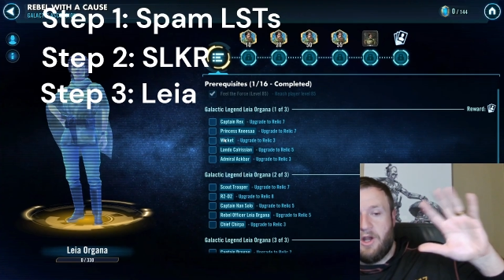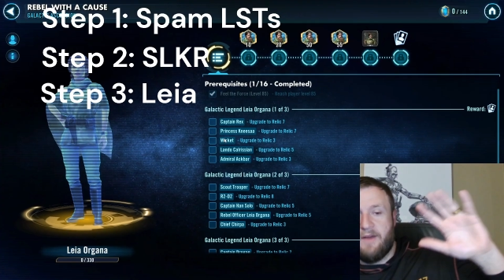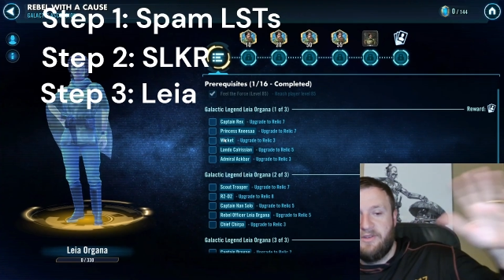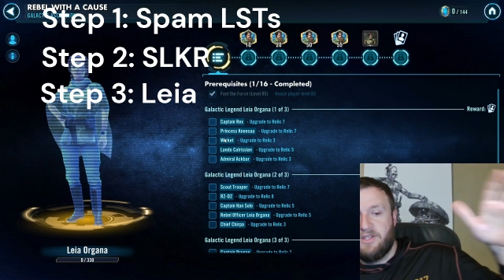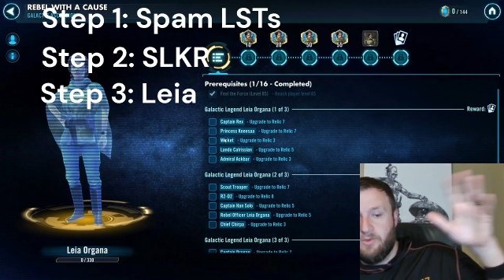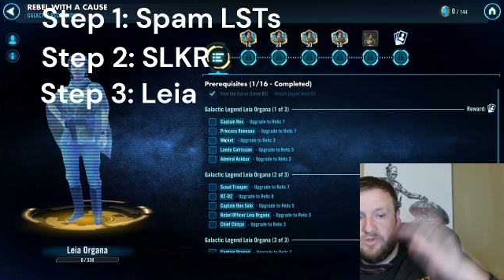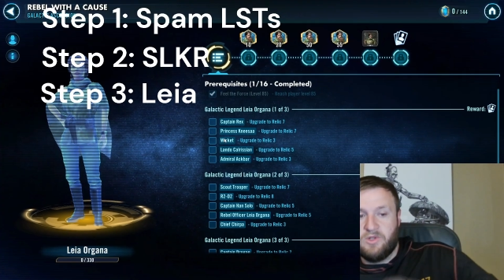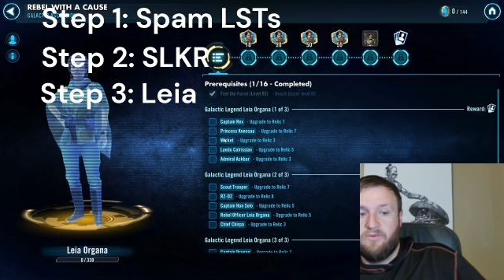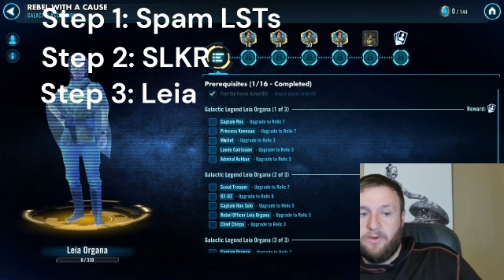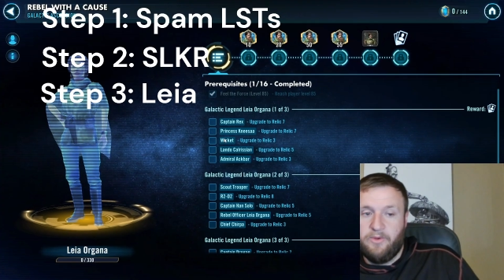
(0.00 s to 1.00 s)
obviously we'll
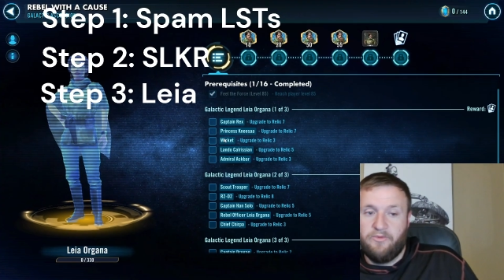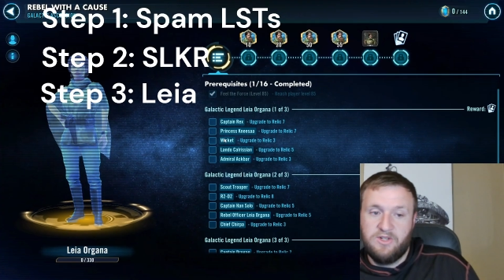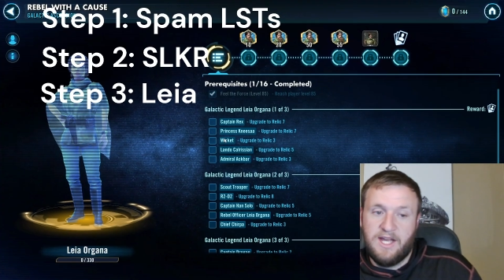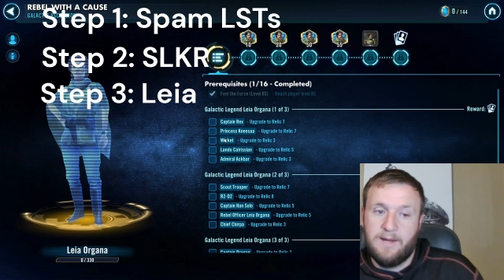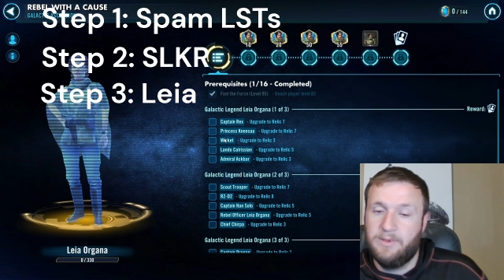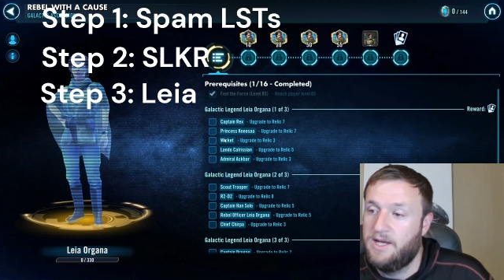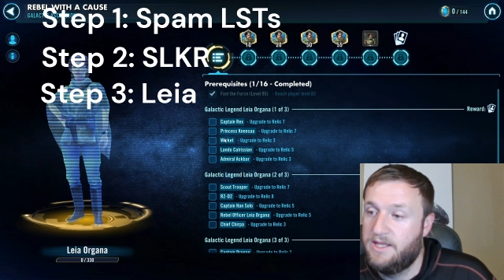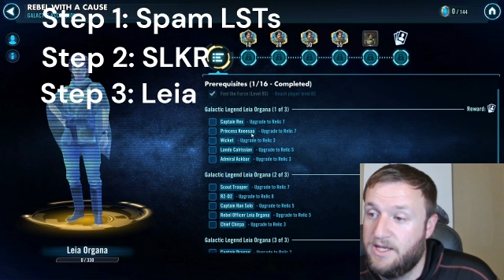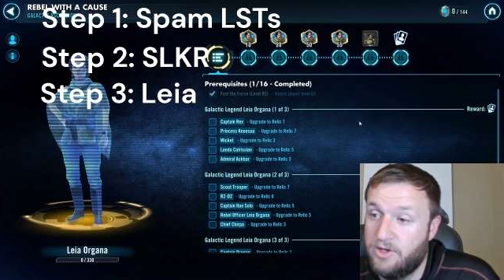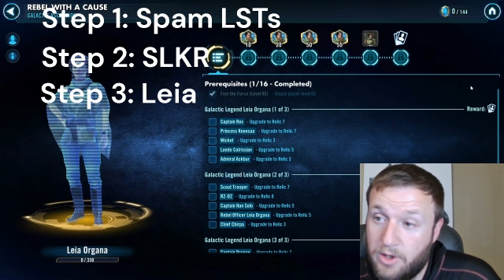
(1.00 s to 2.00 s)
start farming for Jabba and
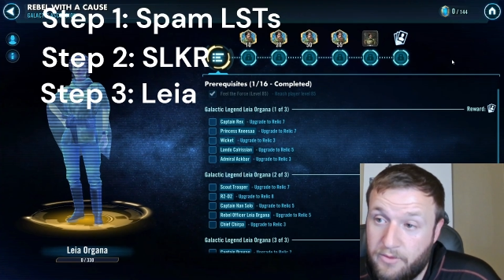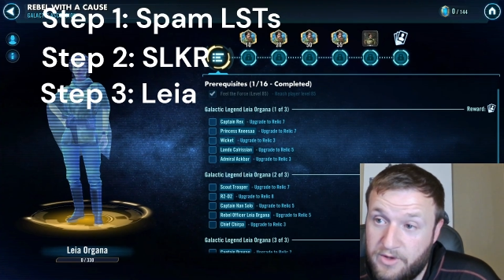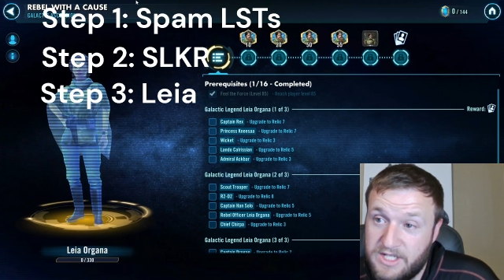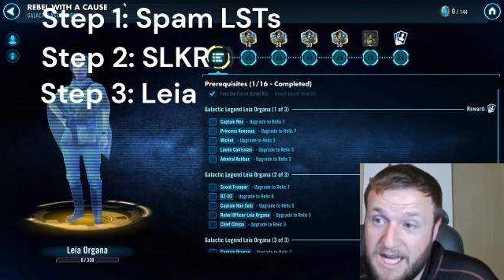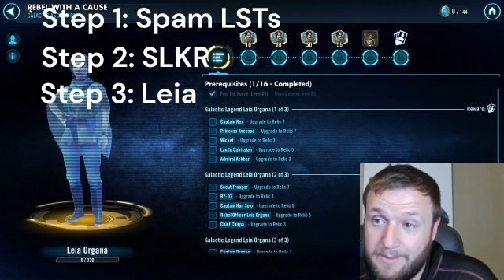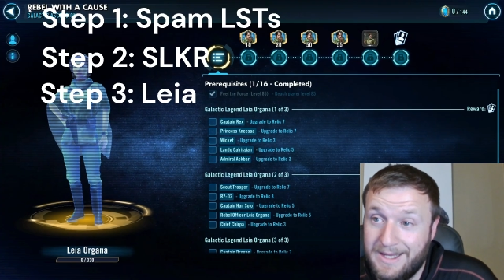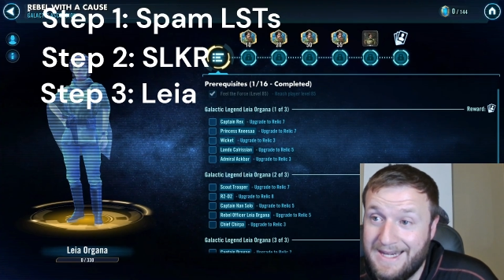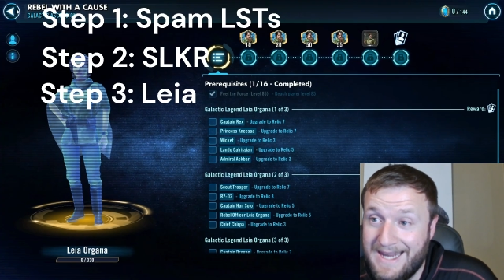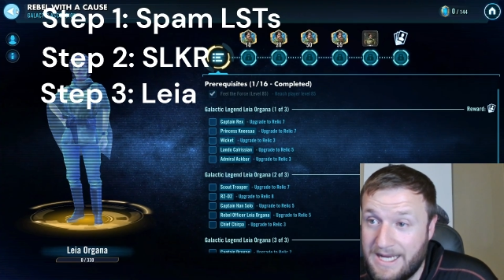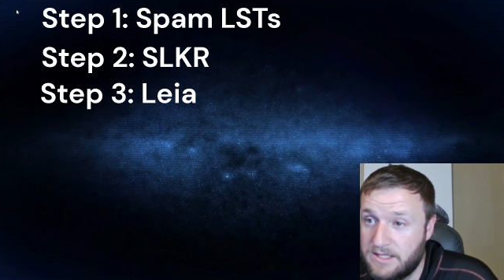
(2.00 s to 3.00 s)
then going for Jabba
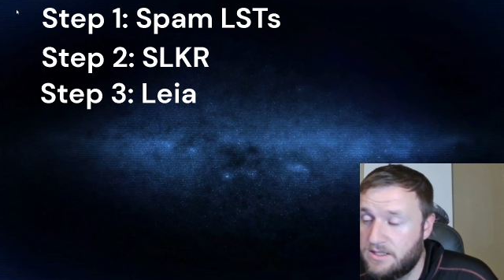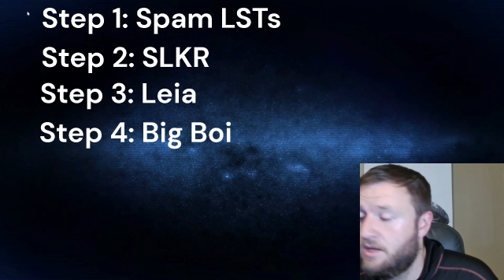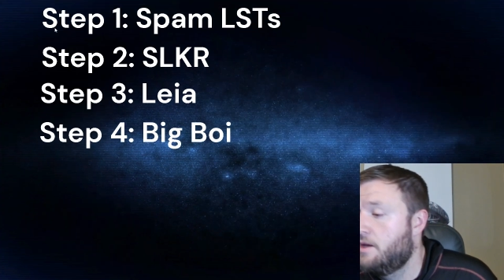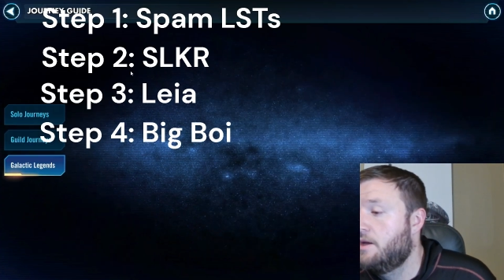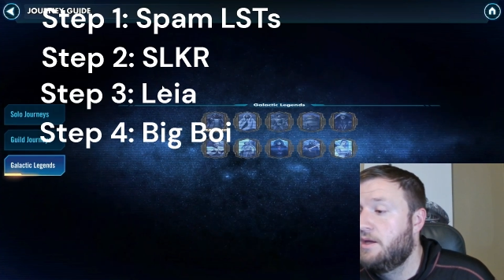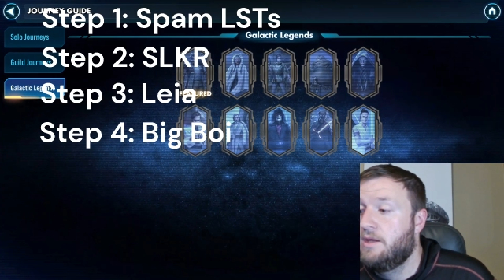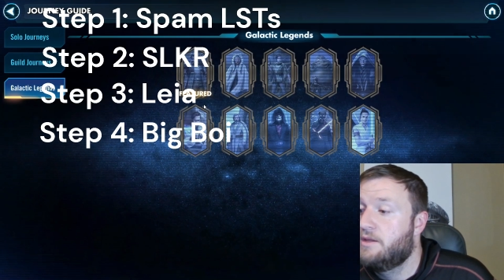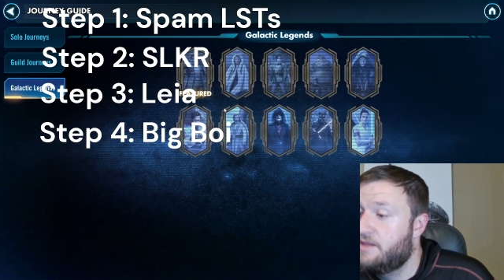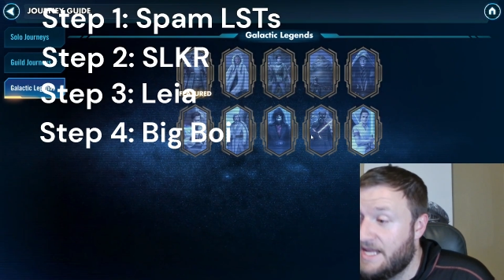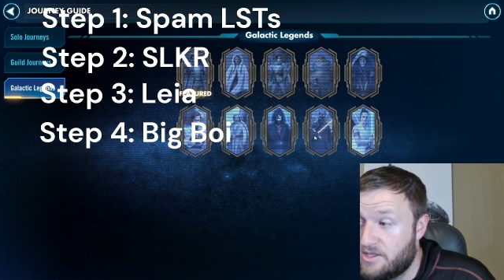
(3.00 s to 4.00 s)
next.
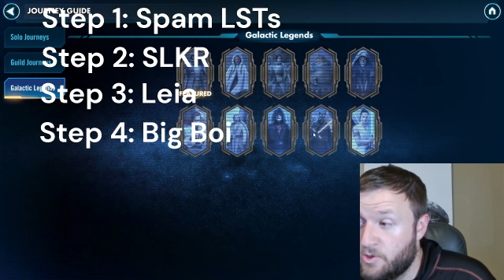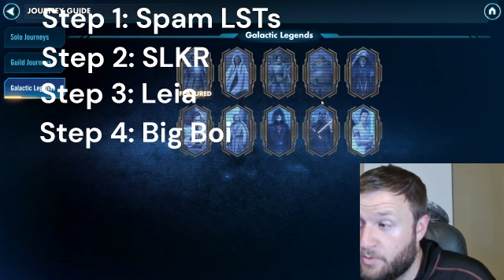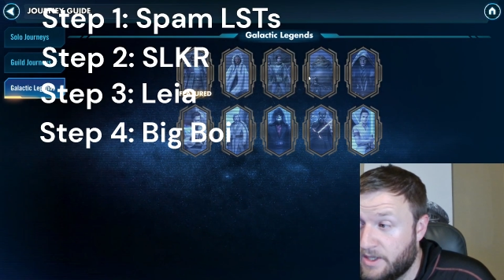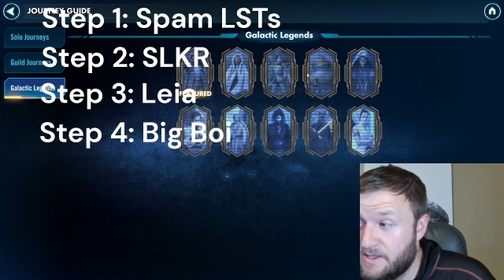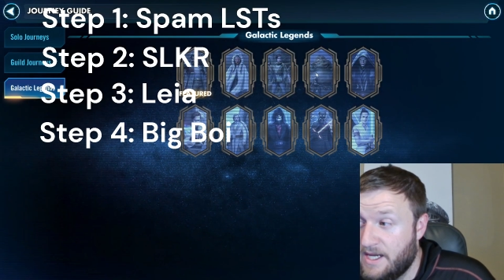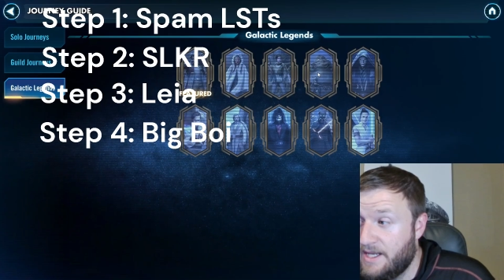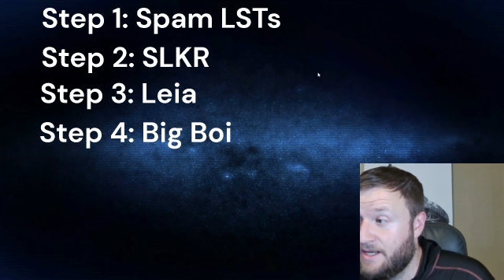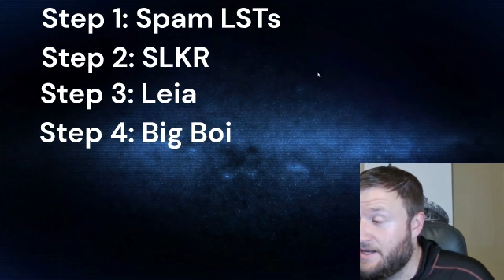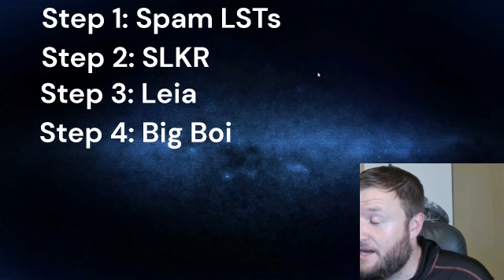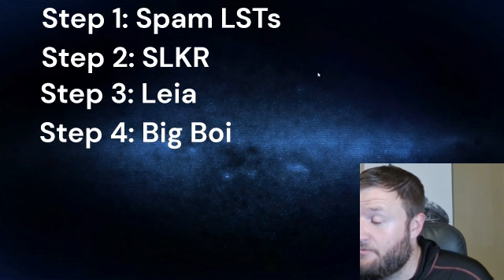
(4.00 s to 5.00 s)
That's super
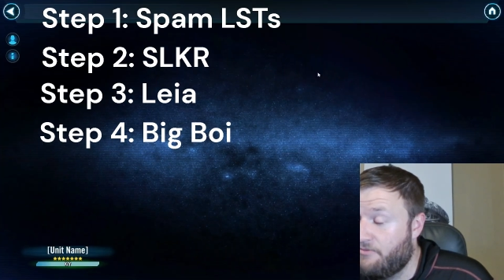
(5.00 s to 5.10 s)
exciting. I'm